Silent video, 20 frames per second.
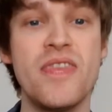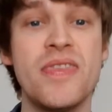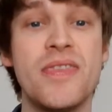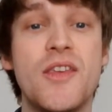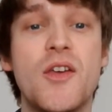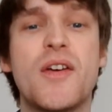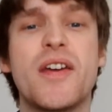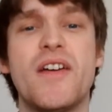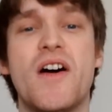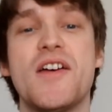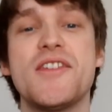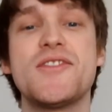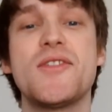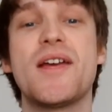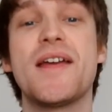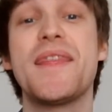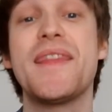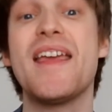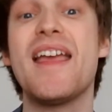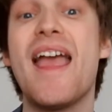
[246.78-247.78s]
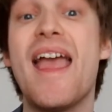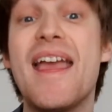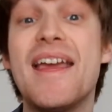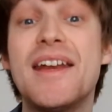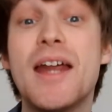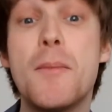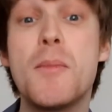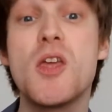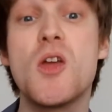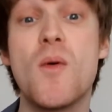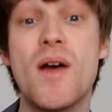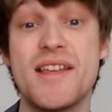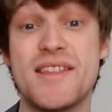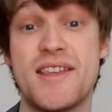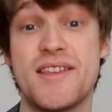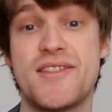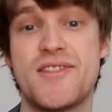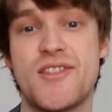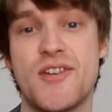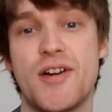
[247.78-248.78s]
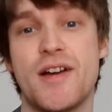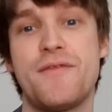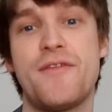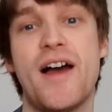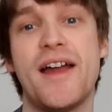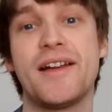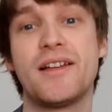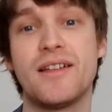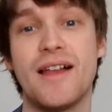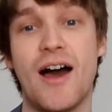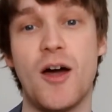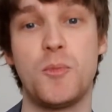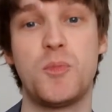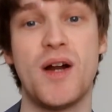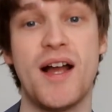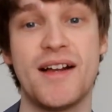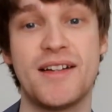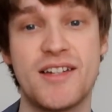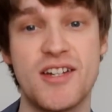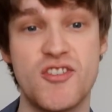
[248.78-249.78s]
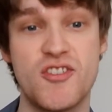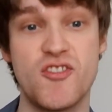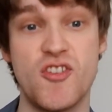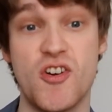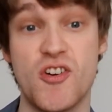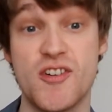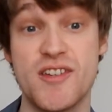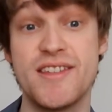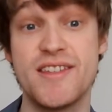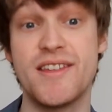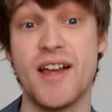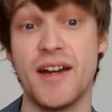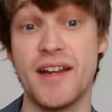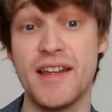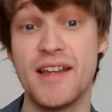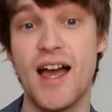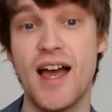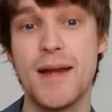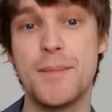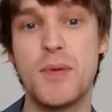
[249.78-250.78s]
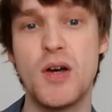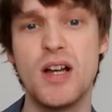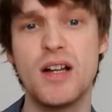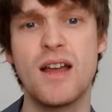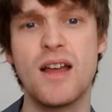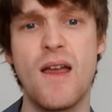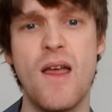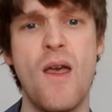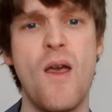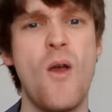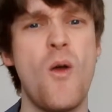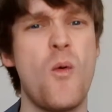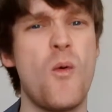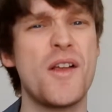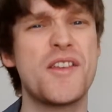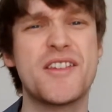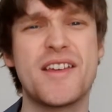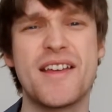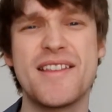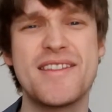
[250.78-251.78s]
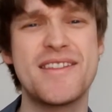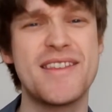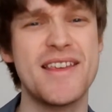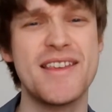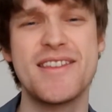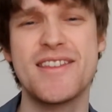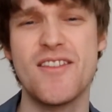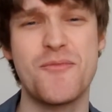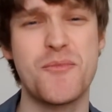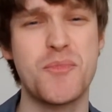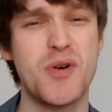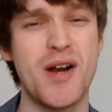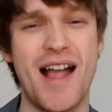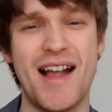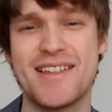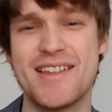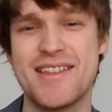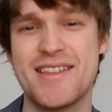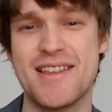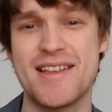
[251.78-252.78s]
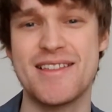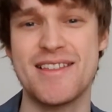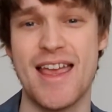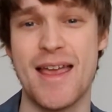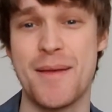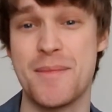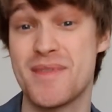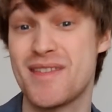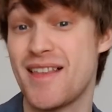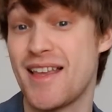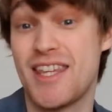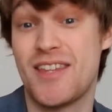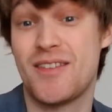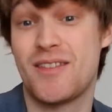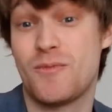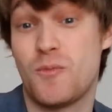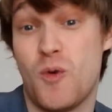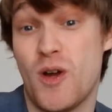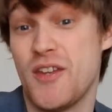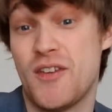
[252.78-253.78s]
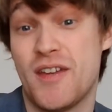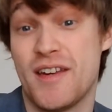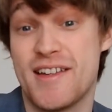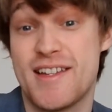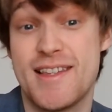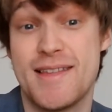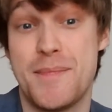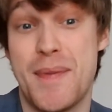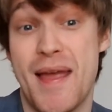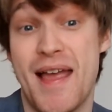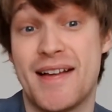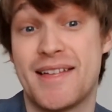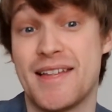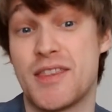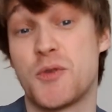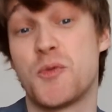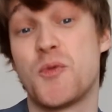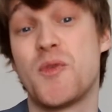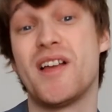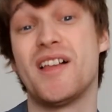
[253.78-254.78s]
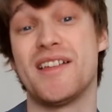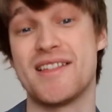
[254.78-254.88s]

You can also get the AWS's Certified Cloud Practitioner Study Guidebook, which consists of practice exams like what you can expect at the real